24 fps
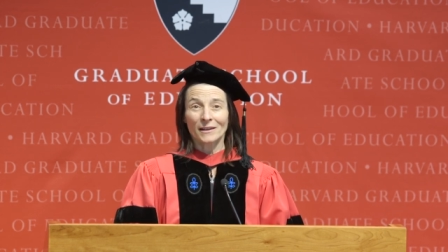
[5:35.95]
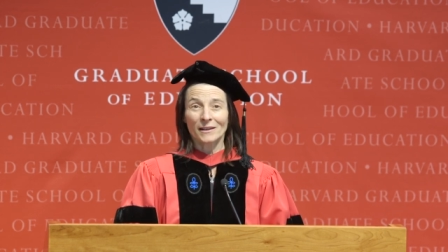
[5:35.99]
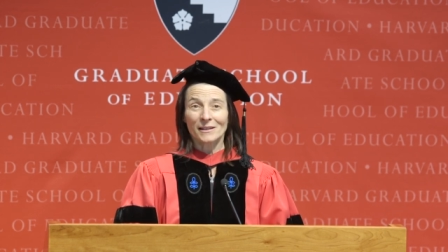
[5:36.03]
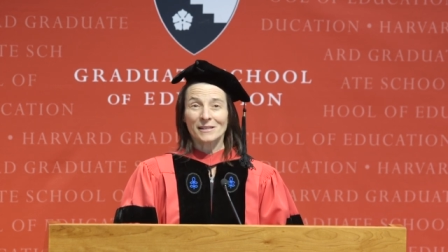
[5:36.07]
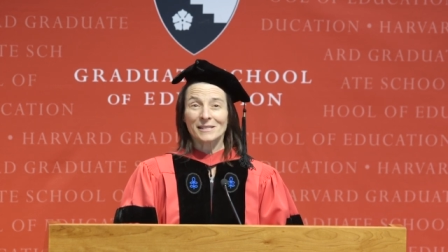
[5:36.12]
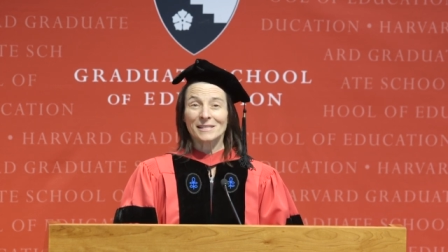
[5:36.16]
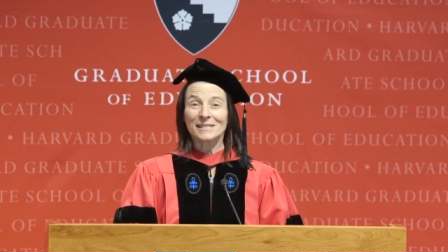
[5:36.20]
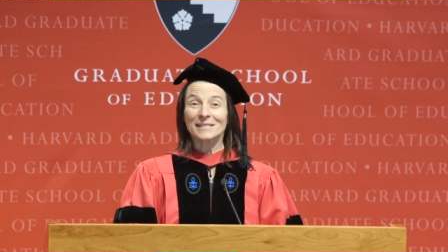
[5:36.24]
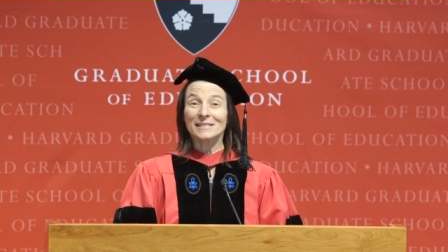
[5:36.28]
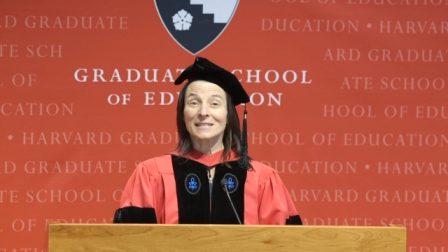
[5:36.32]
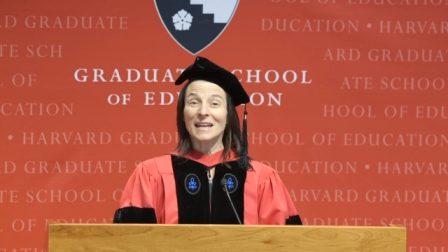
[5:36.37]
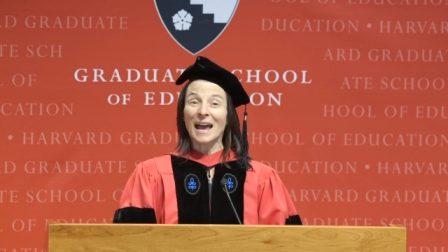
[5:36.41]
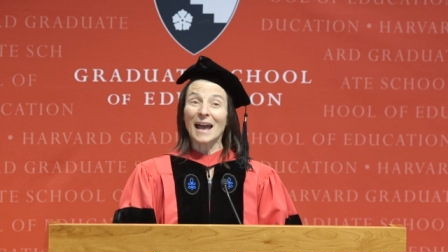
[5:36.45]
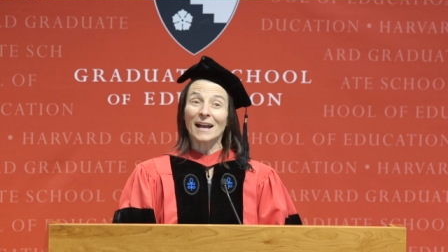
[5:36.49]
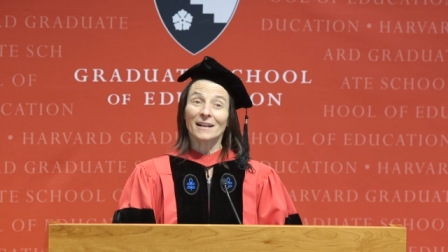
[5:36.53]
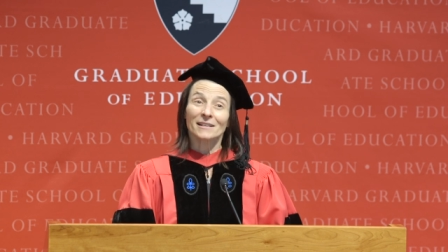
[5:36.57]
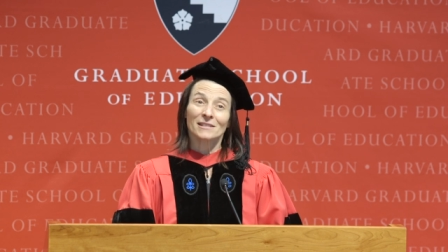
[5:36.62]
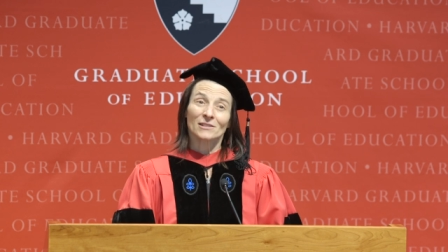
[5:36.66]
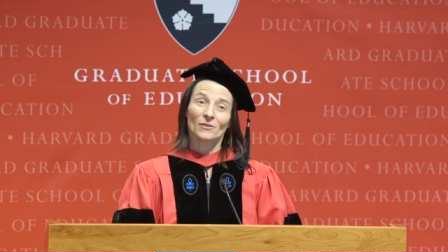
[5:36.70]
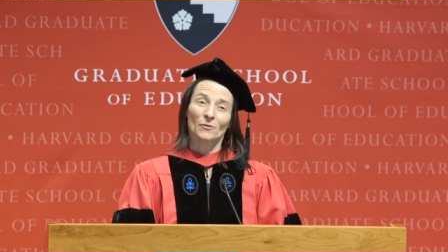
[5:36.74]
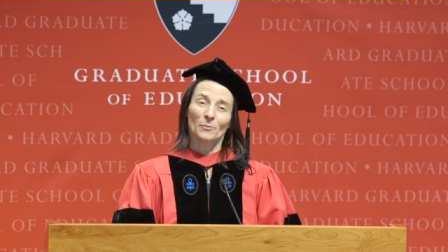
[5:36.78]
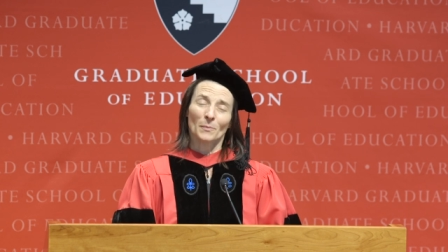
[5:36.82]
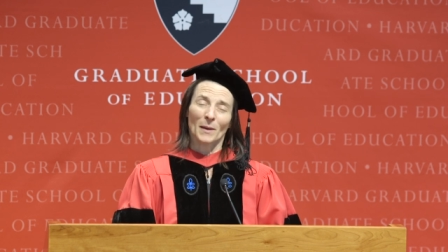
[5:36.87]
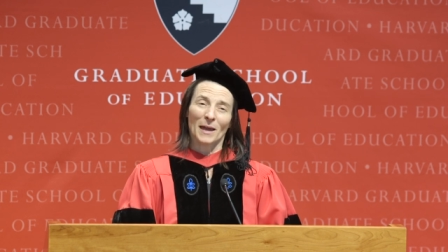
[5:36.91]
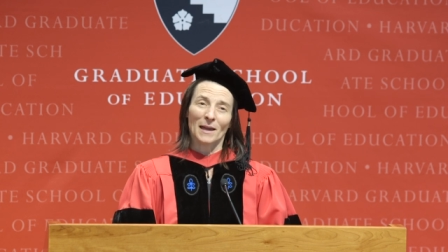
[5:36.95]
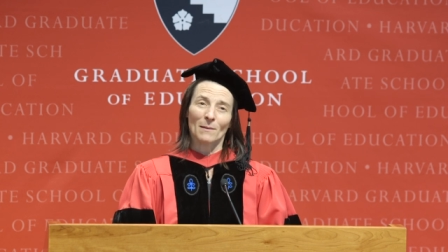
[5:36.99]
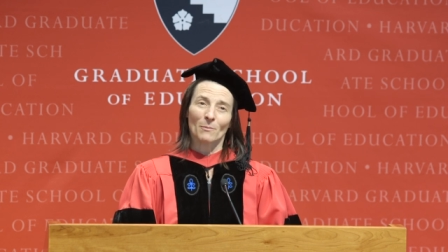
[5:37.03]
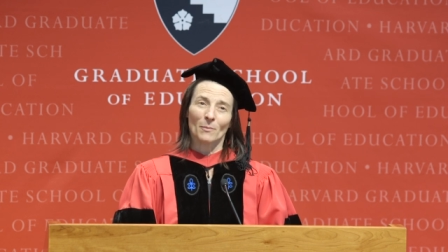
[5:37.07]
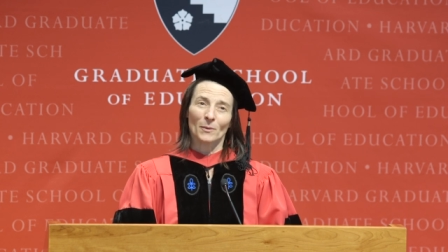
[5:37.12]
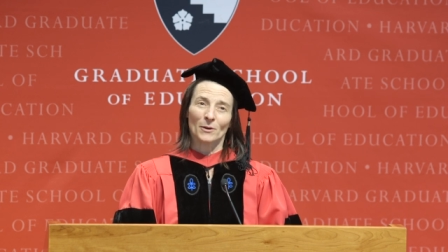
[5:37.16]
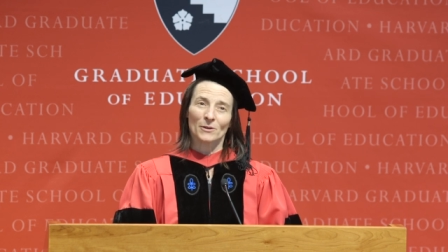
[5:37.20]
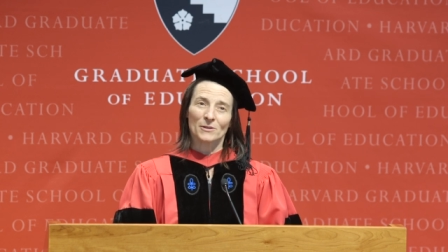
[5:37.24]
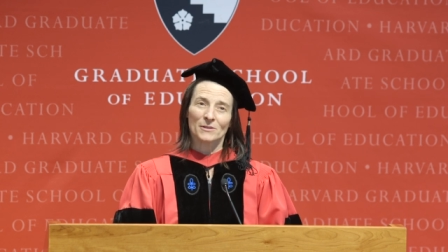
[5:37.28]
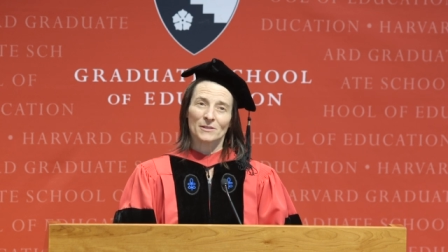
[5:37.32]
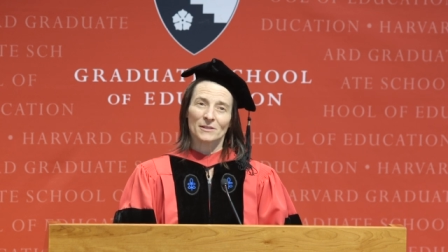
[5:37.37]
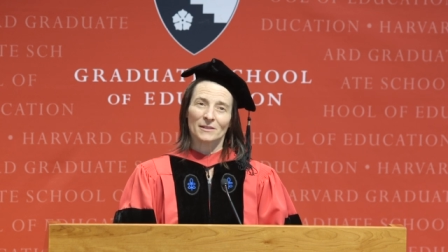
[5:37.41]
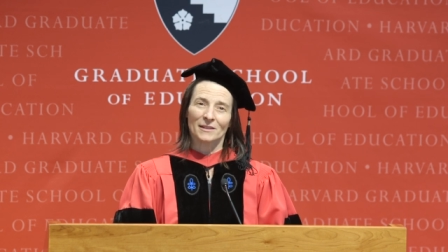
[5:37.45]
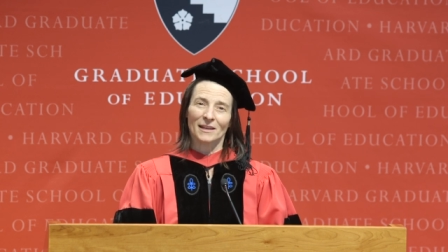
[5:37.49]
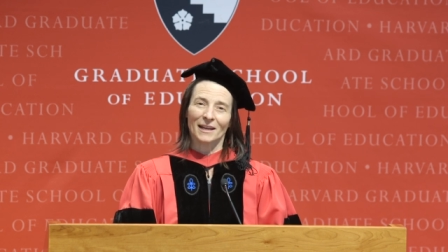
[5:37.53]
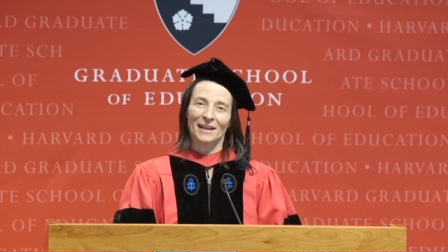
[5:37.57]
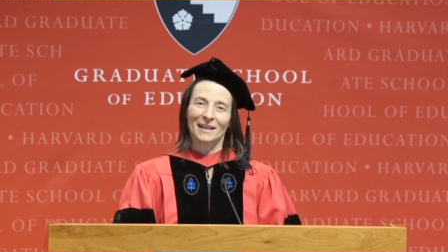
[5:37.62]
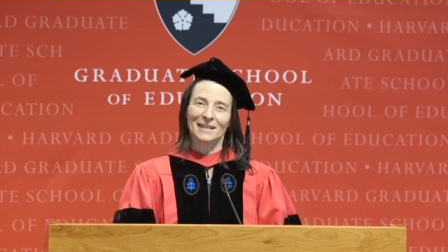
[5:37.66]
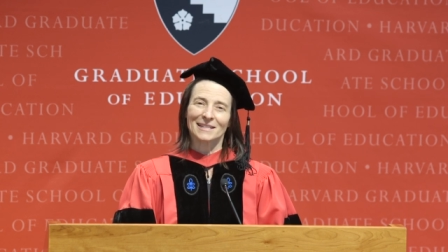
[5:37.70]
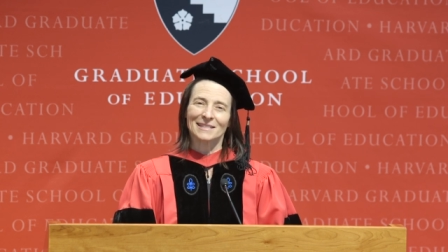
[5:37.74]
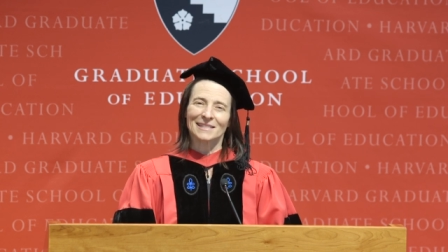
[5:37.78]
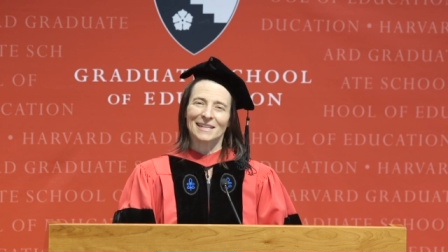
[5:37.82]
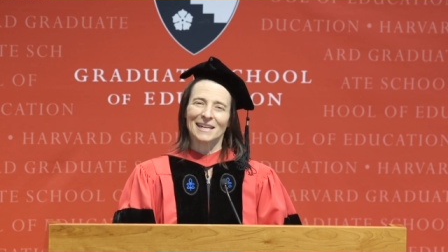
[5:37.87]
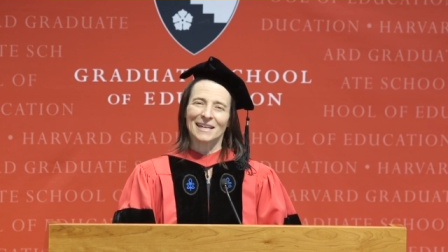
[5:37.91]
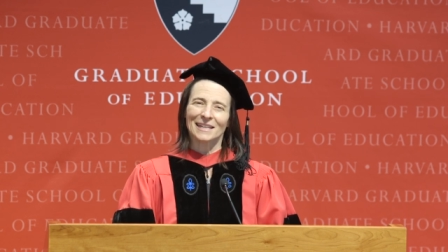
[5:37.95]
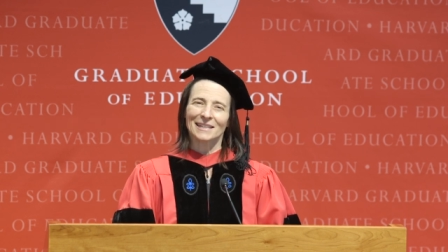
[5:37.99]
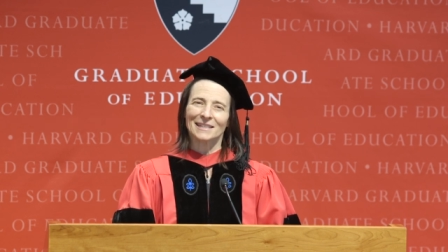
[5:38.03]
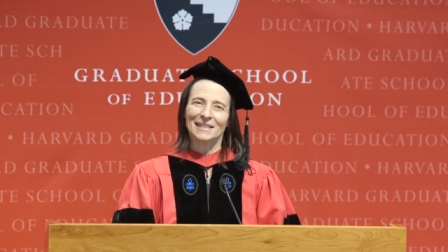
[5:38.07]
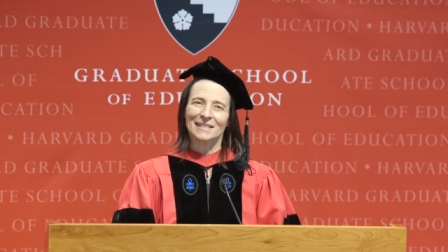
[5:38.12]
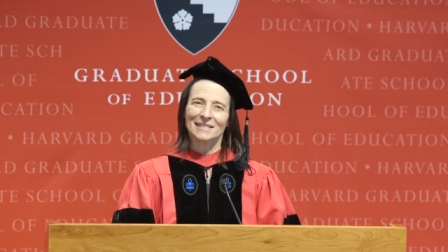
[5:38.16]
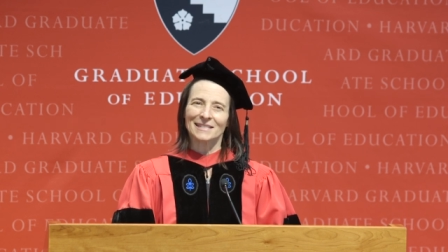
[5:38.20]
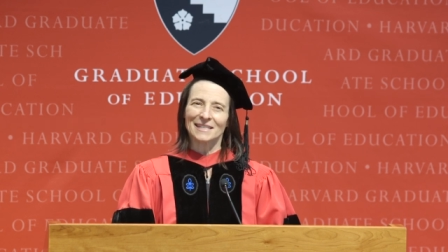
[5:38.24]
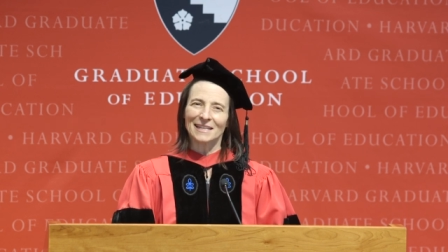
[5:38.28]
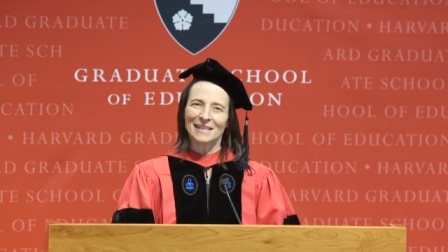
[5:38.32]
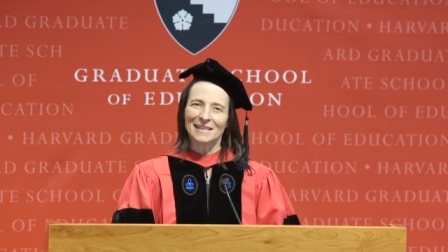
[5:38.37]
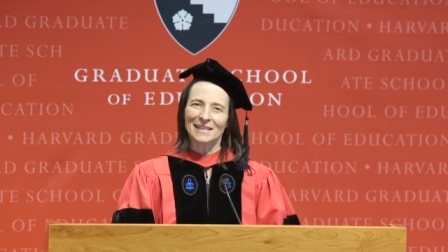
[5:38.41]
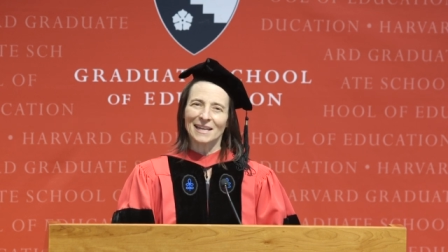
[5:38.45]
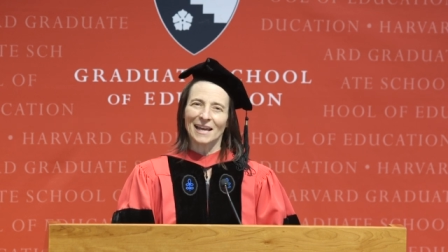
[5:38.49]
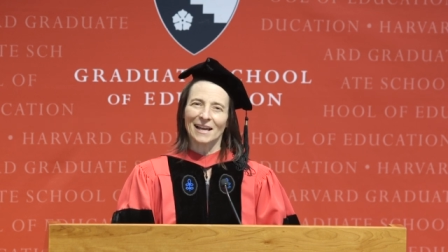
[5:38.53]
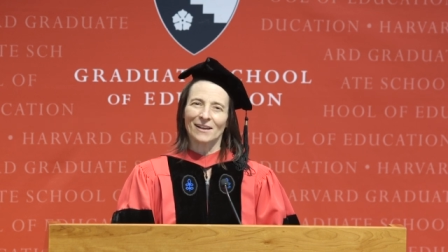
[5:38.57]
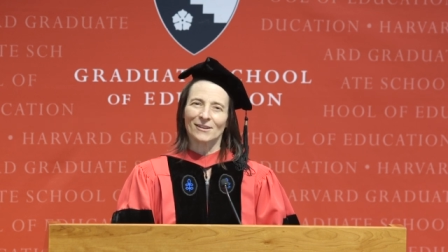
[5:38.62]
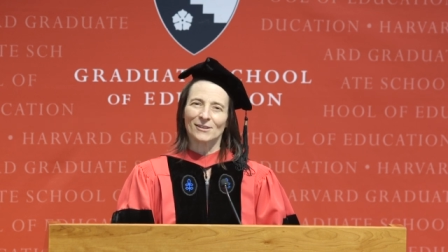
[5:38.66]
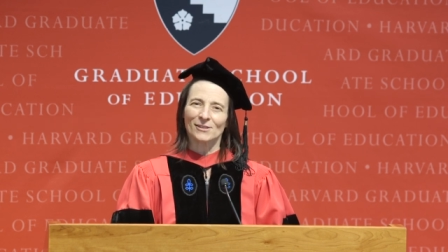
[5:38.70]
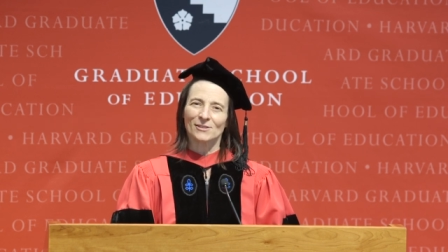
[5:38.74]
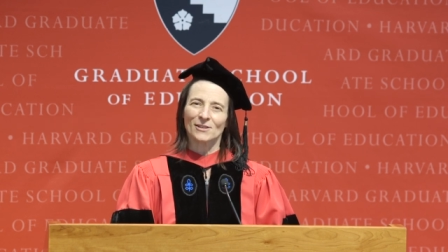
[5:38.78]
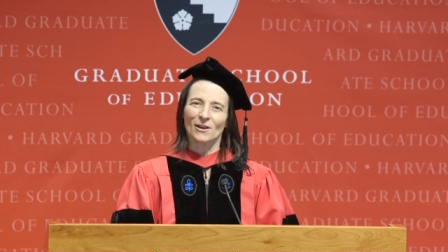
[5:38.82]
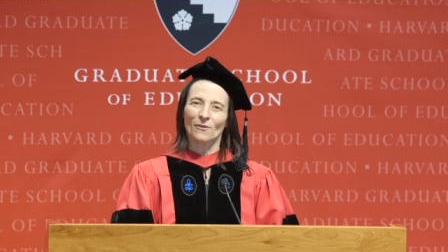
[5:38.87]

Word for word: stacks of papers that contain the details